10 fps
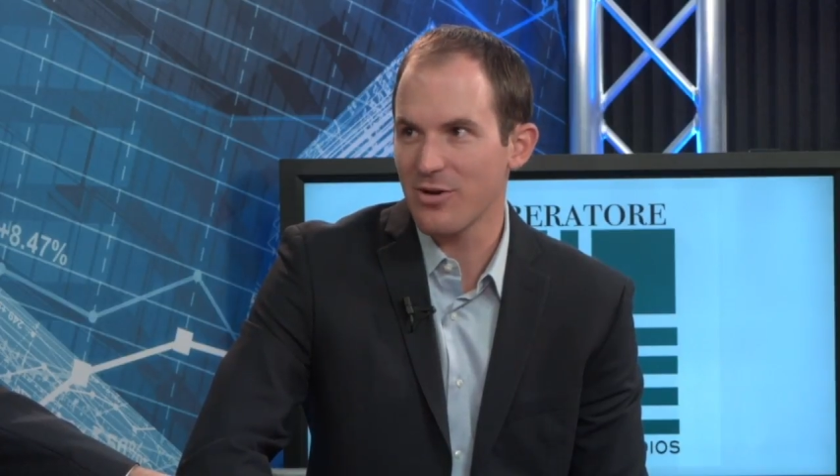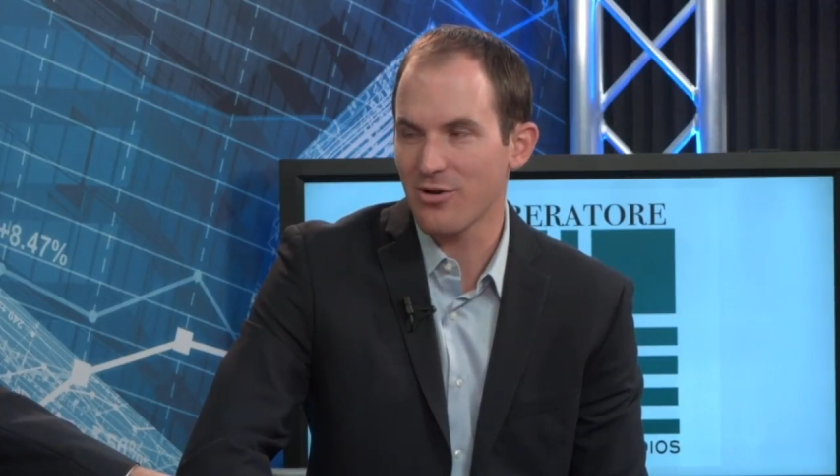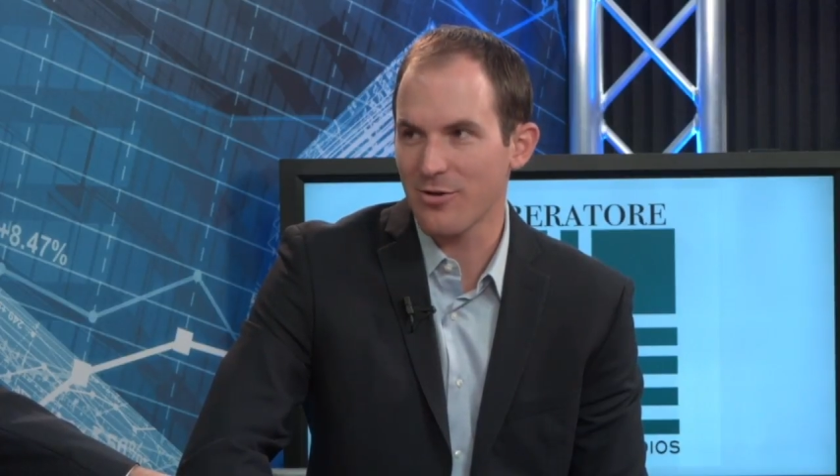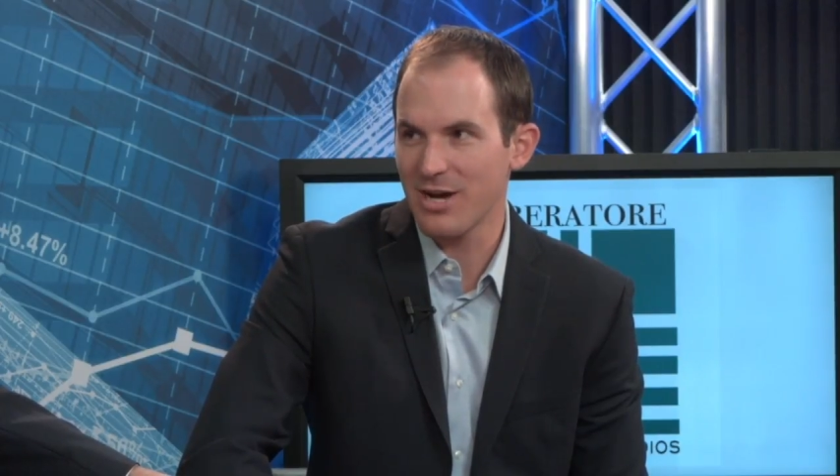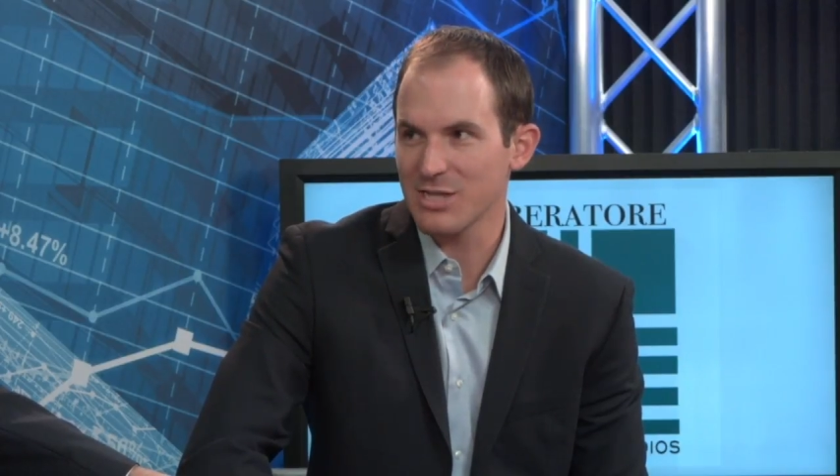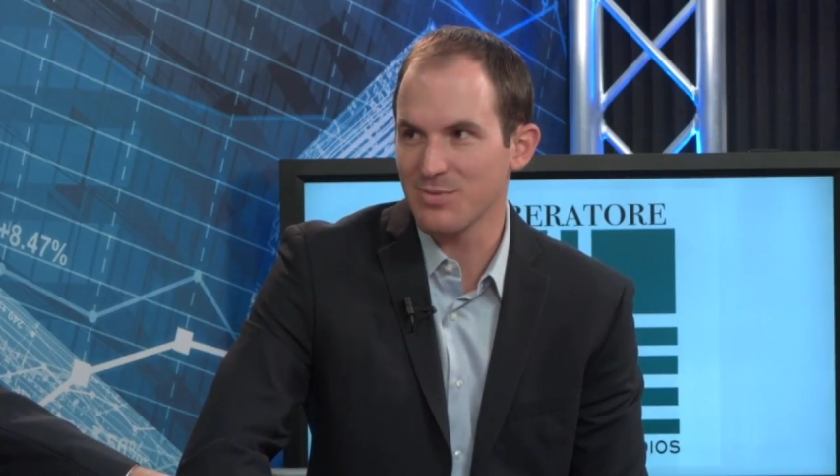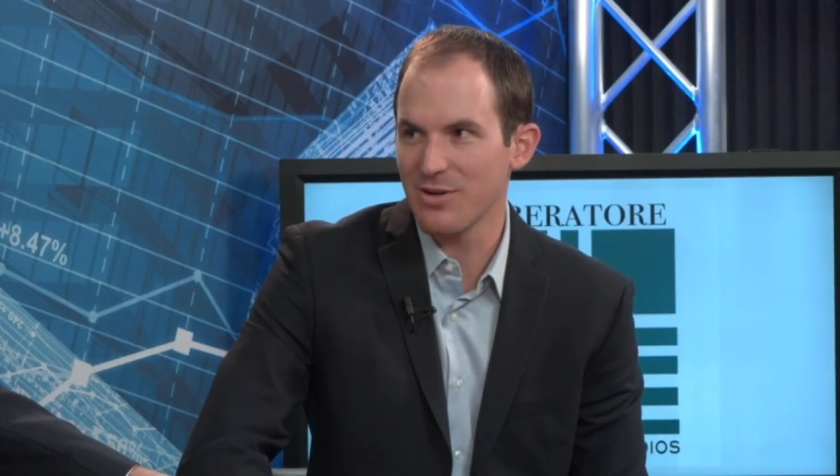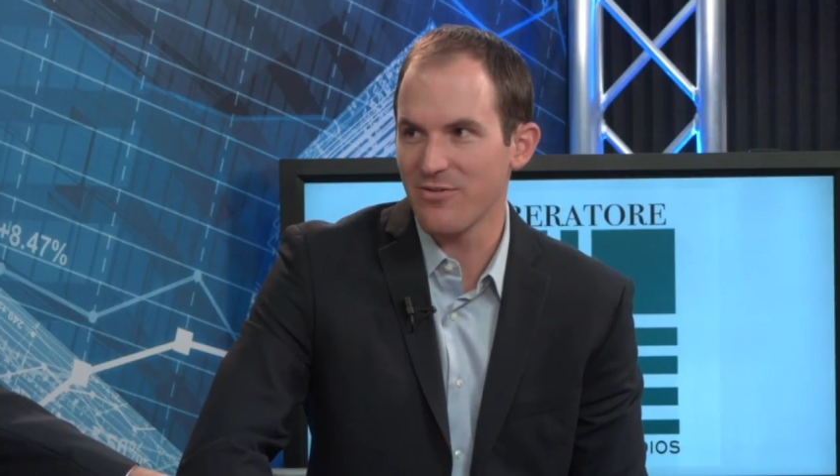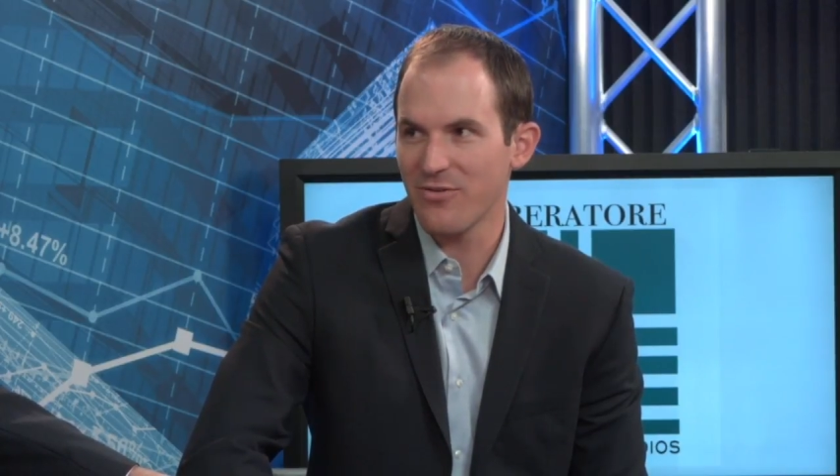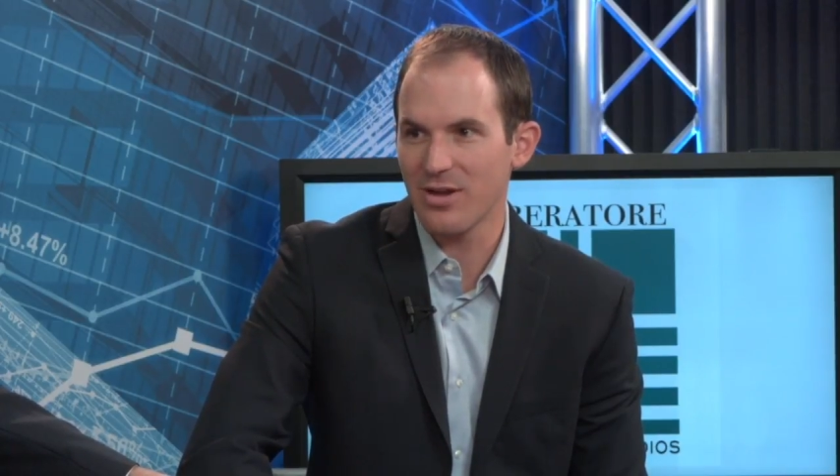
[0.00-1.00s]

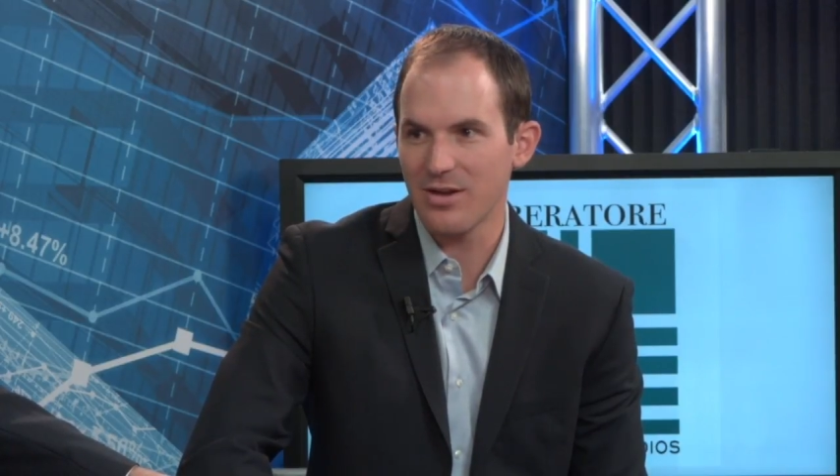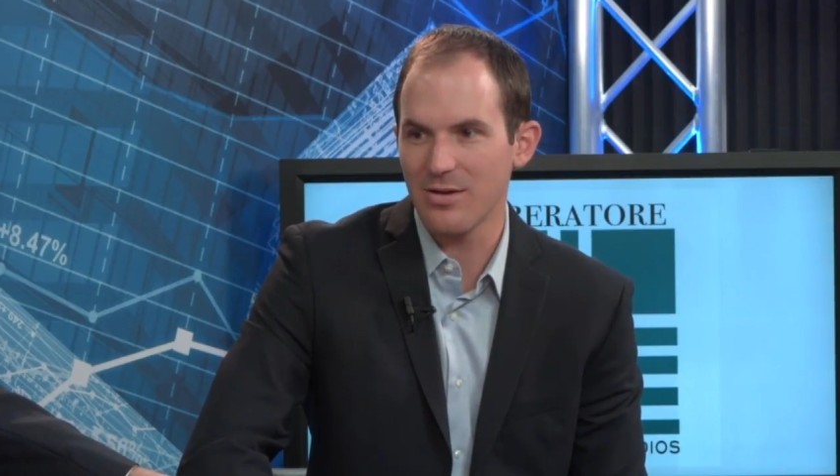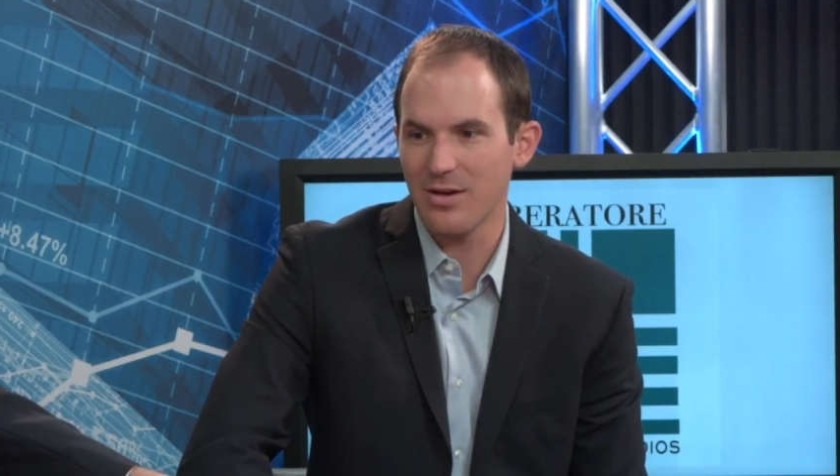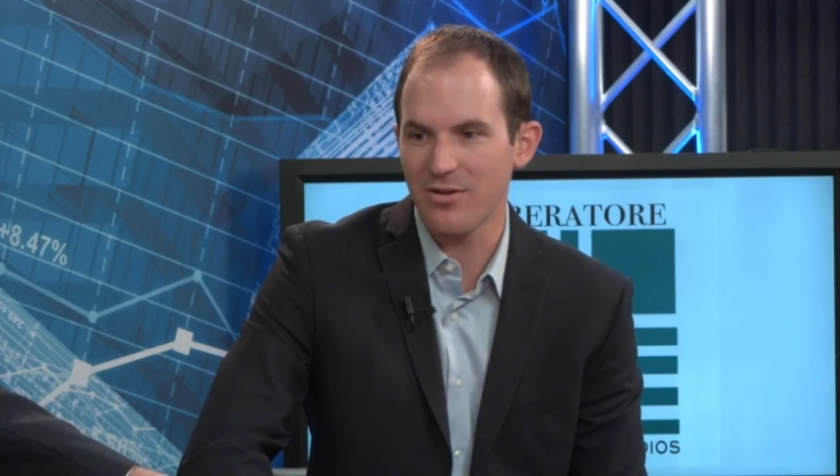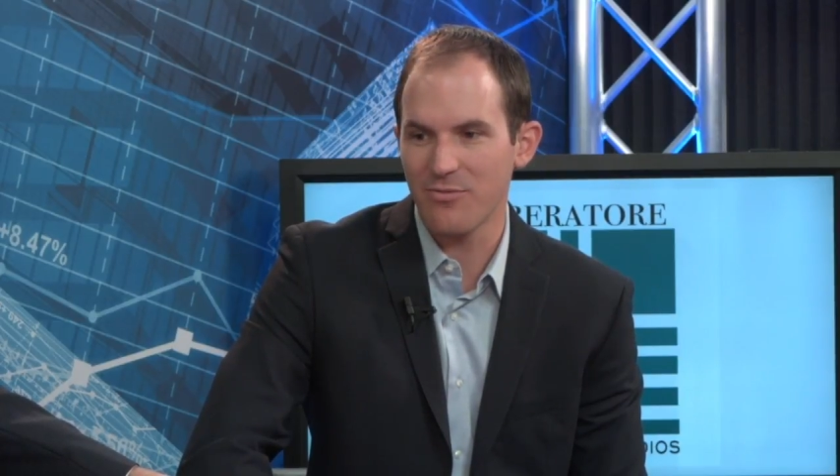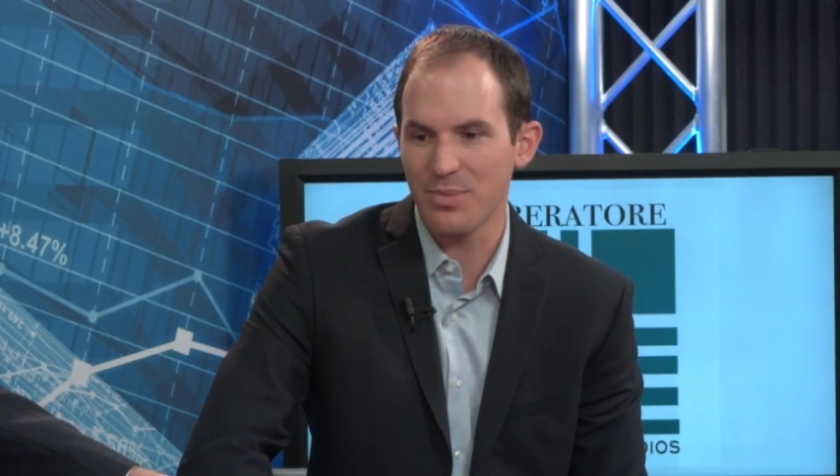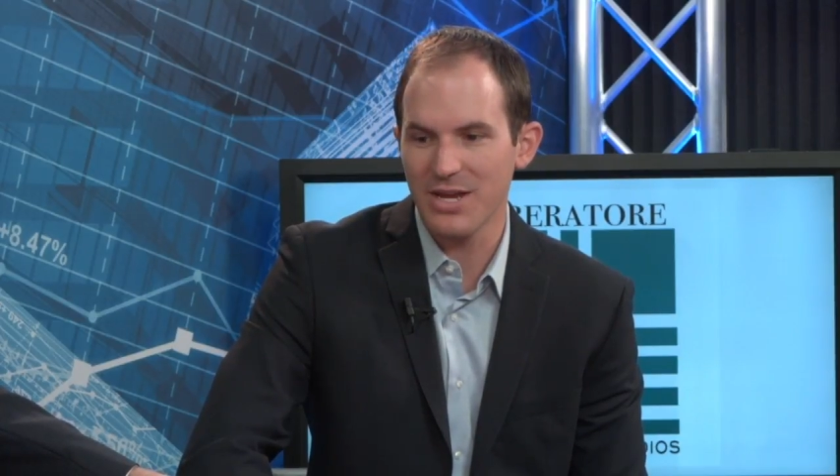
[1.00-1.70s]
Harassment of